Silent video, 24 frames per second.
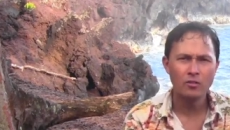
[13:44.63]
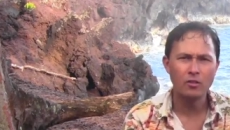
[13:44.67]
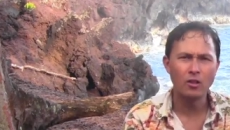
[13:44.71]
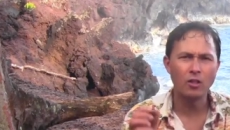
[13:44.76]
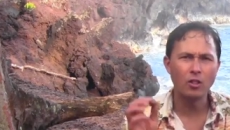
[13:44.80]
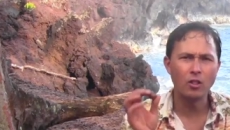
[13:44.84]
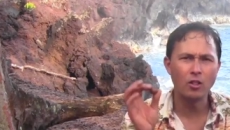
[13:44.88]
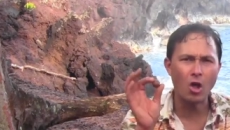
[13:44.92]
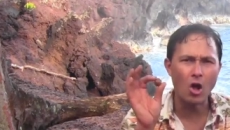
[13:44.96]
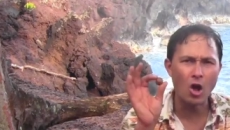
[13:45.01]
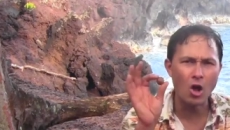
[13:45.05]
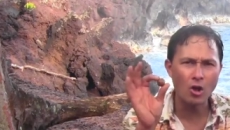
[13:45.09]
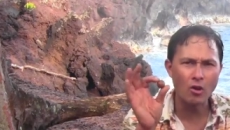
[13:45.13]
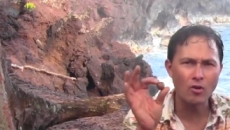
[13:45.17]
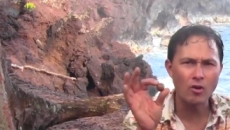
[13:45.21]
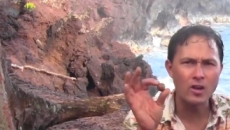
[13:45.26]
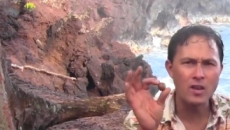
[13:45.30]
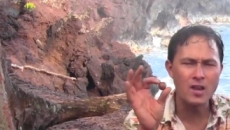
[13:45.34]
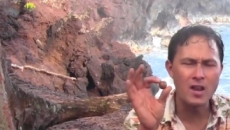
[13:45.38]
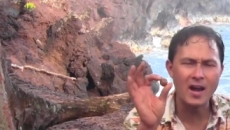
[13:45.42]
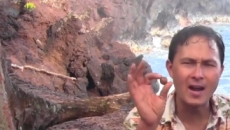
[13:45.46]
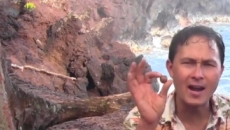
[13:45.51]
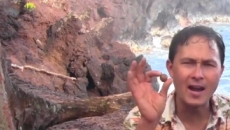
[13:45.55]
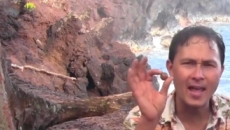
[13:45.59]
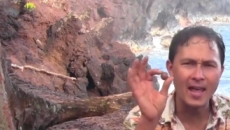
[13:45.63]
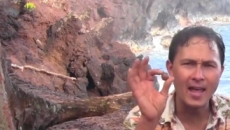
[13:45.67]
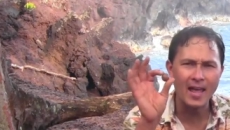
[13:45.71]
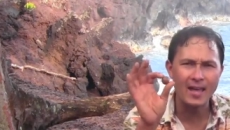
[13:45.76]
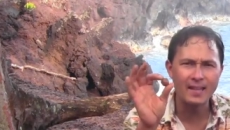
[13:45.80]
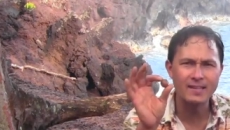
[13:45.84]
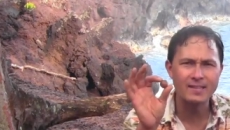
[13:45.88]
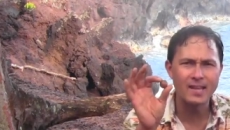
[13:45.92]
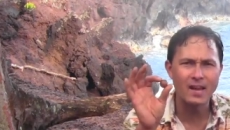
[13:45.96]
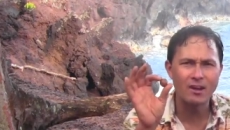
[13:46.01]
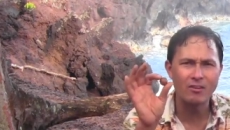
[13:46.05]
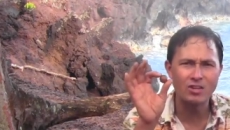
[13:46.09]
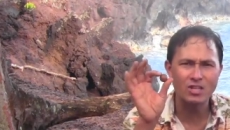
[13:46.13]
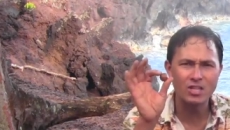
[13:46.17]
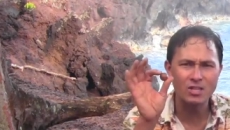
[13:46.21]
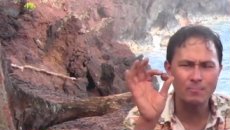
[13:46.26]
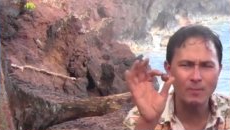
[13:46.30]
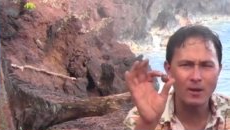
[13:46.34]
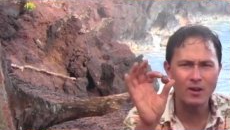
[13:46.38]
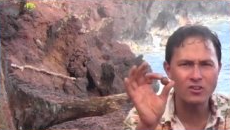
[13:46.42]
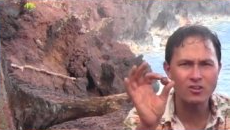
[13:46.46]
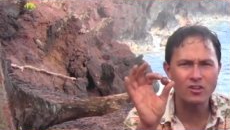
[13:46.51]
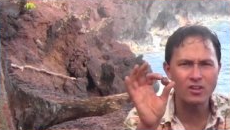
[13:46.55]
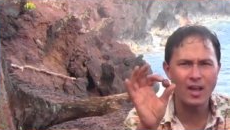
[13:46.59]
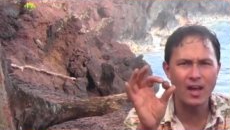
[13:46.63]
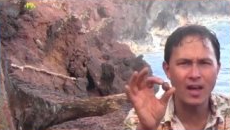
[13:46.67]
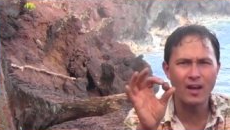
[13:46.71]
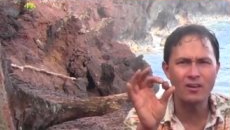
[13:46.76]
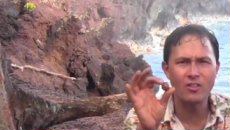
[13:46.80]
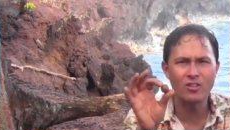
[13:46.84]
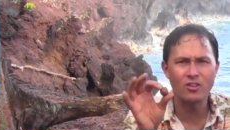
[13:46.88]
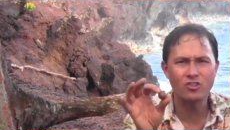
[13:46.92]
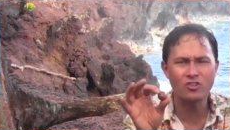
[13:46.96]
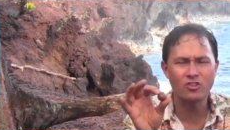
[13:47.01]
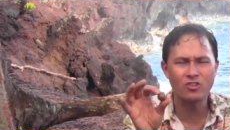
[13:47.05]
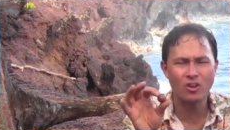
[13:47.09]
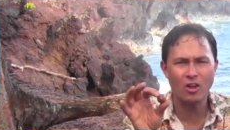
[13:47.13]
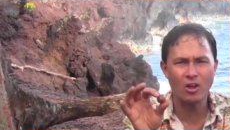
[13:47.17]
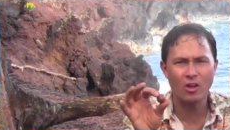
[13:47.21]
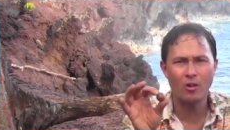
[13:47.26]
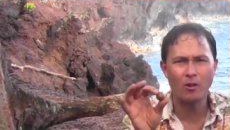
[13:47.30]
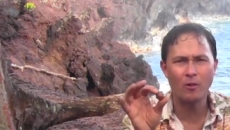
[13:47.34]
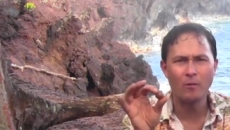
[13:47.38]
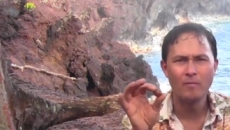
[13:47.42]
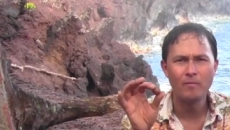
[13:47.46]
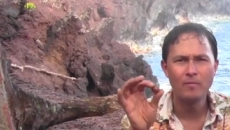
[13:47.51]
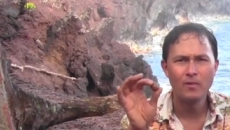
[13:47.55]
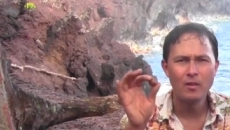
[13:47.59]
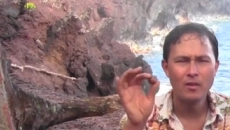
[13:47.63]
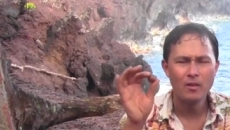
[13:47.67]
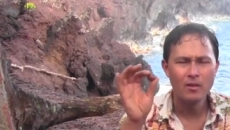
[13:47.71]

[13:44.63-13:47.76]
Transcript: The longer a nut hangs out, especially out of the shell,